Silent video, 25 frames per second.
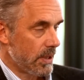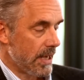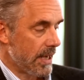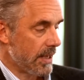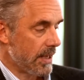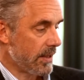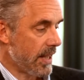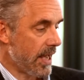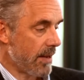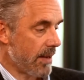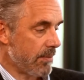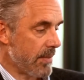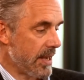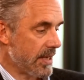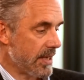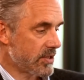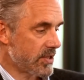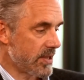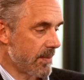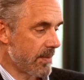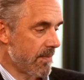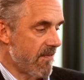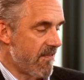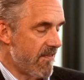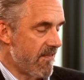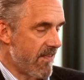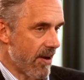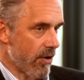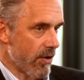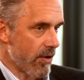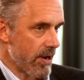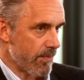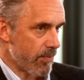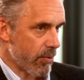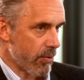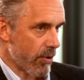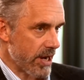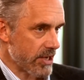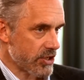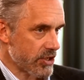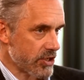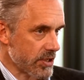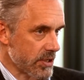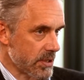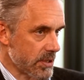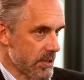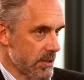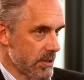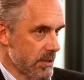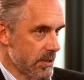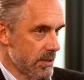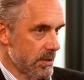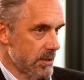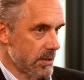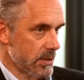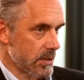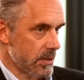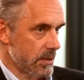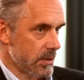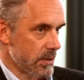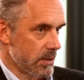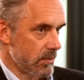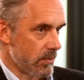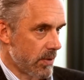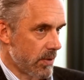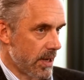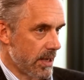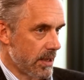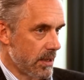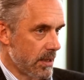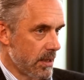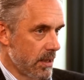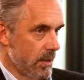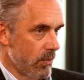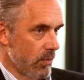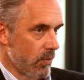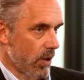and that makes them very precious, right?